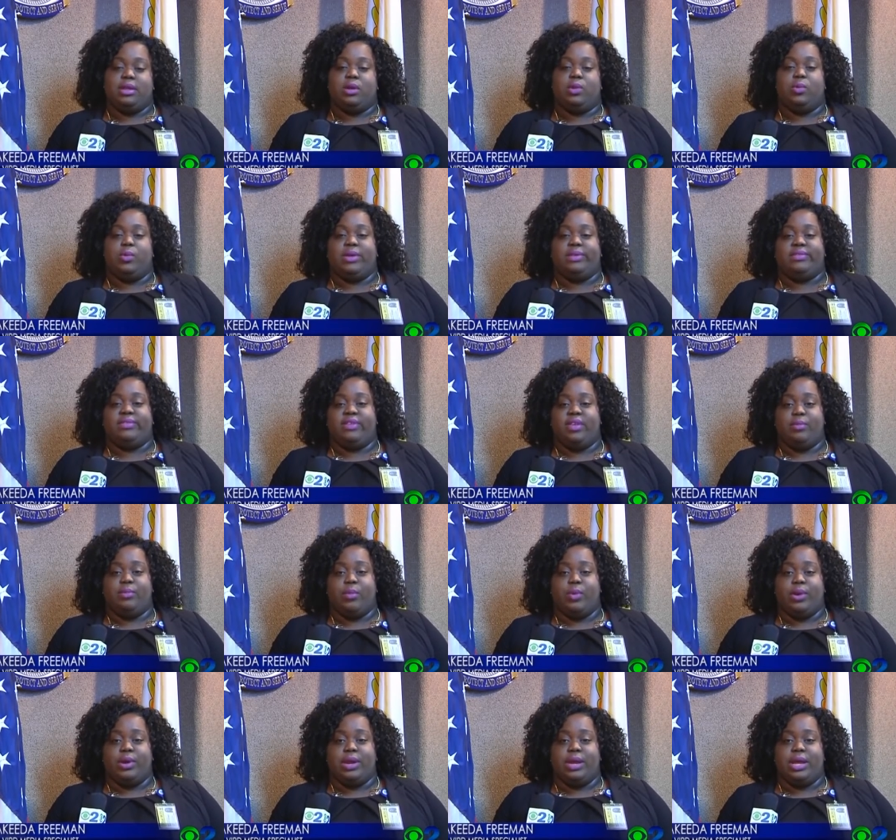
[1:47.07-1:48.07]
on Wednesday
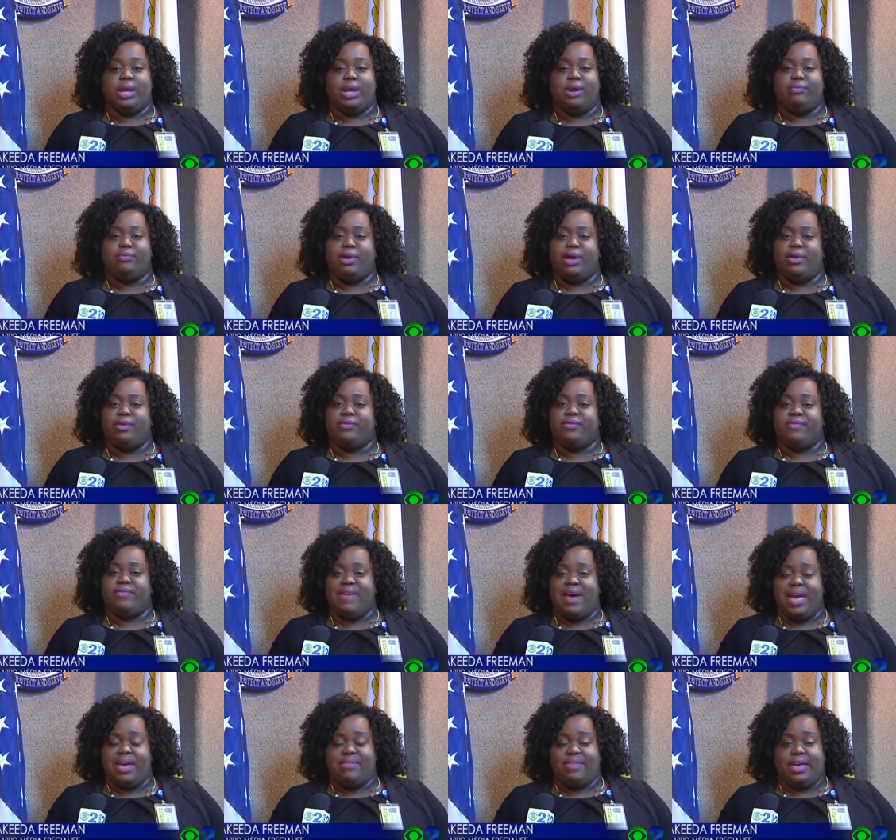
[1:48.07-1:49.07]
morning around
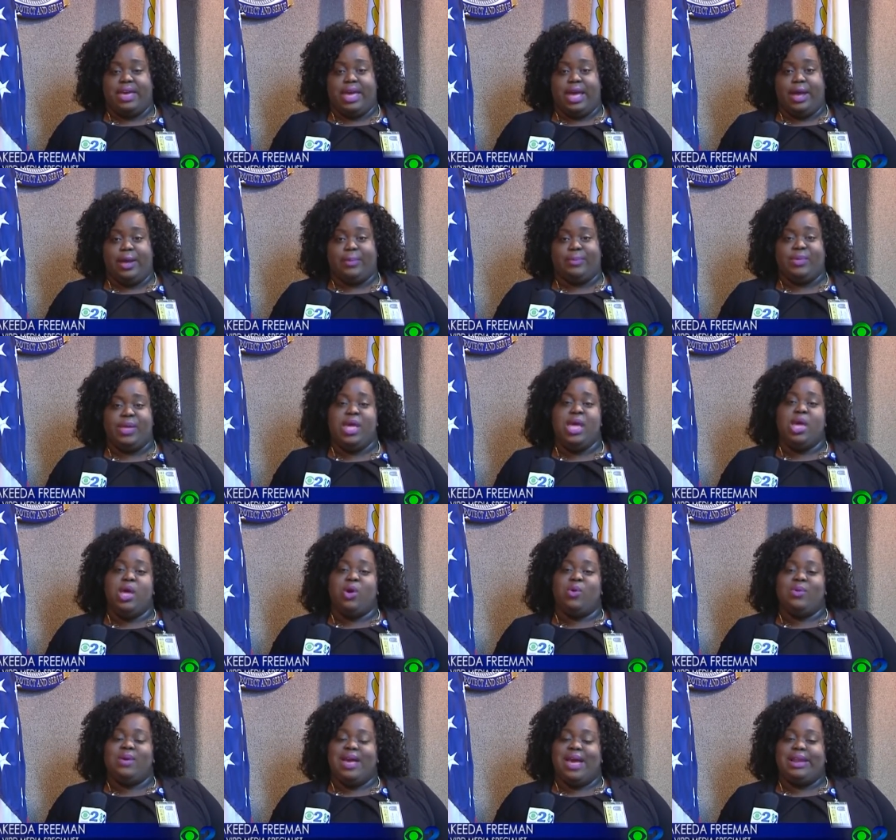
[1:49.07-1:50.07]
5 a.m.,
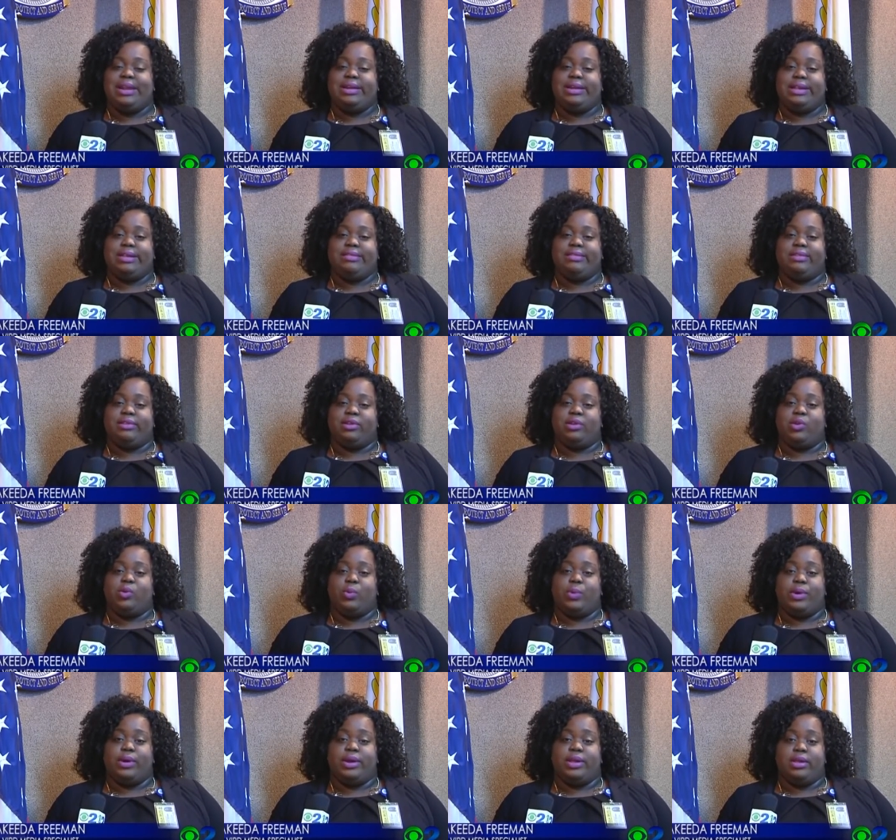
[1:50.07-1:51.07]
we had an incident
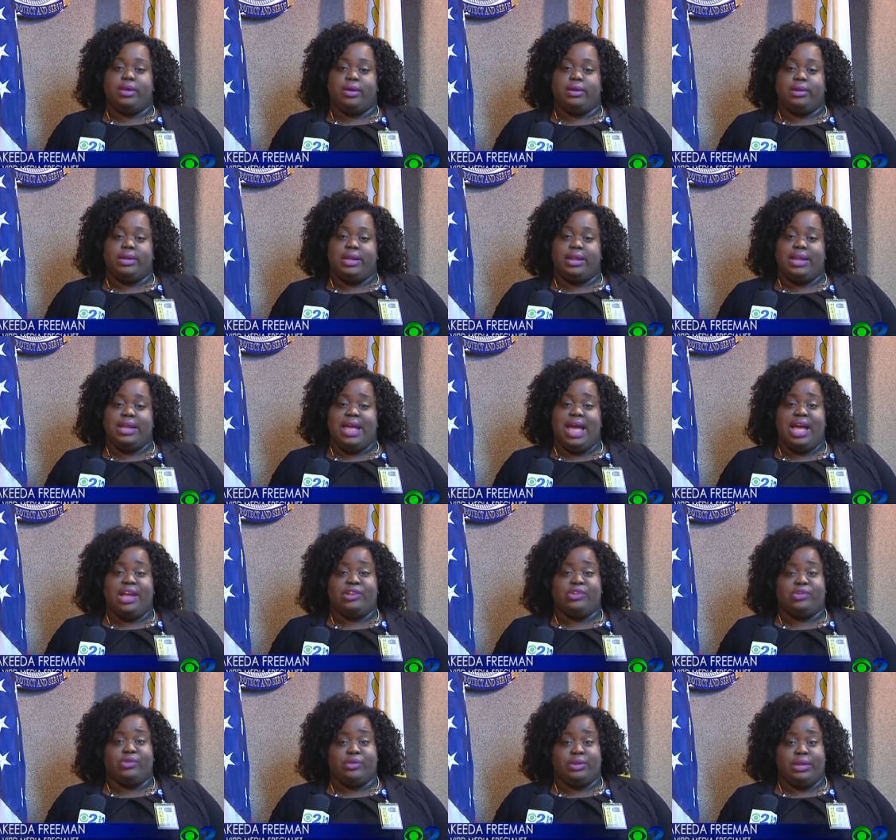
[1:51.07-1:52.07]
where a young lady
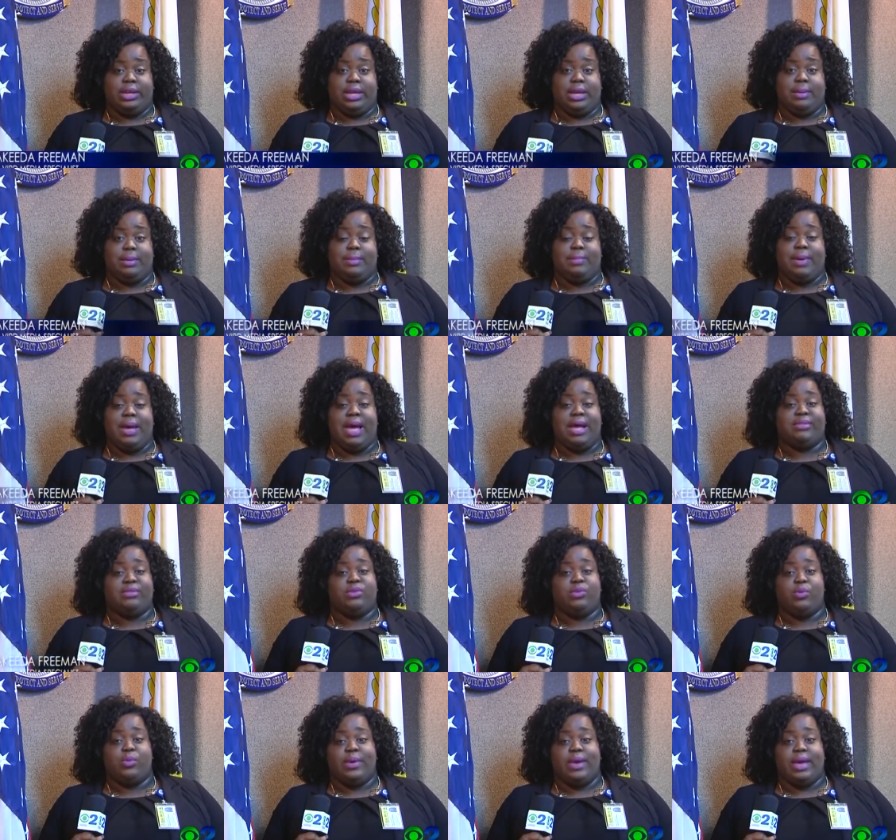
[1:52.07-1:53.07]
actually passed
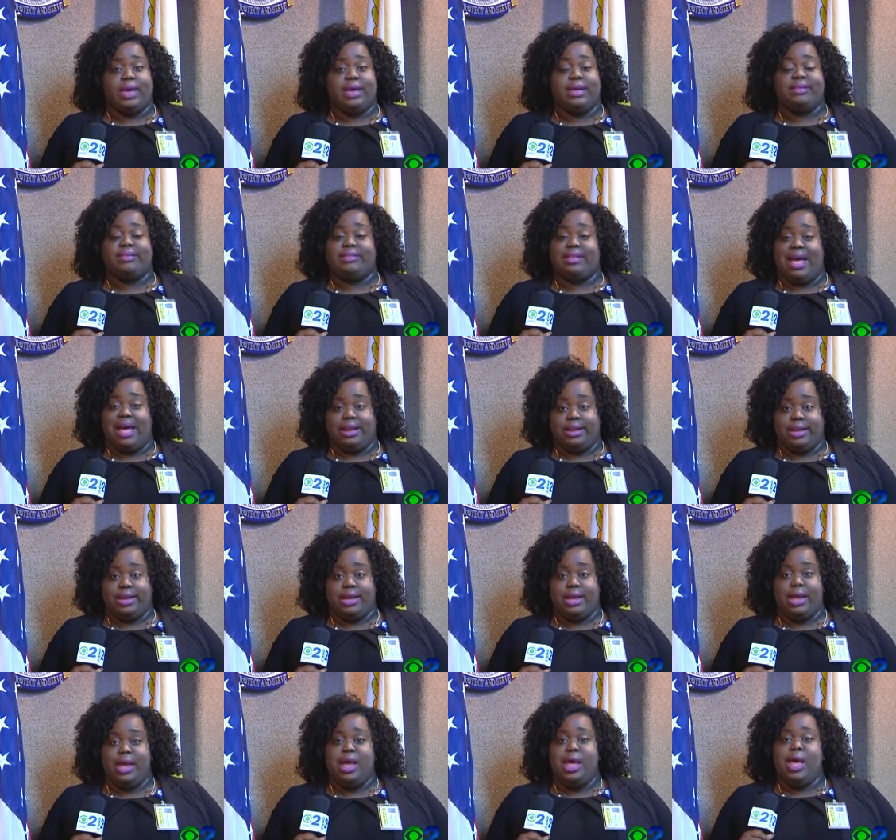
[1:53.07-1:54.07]
away,
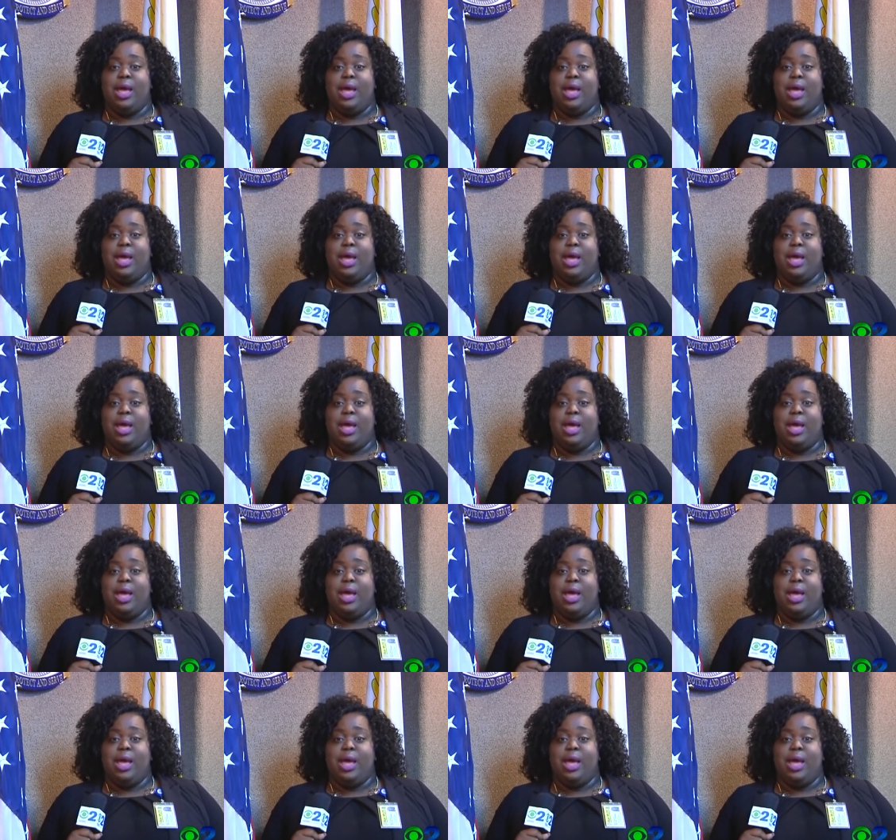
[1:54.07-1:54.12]
sadly.